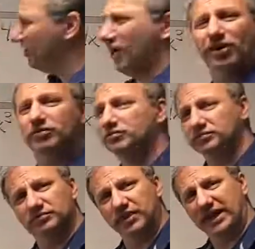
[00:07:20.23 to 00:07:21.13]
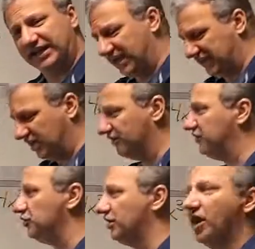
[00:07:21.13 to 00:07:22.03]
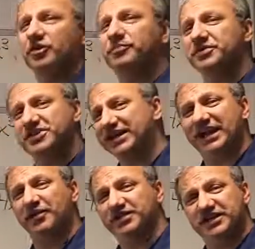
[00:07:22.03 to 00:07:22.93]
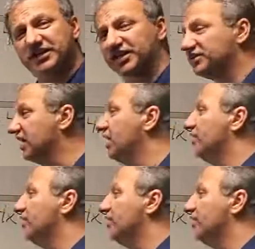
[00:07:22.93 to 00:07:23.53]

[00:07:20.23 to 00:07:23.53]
No. I can't give you a 100% guarantee because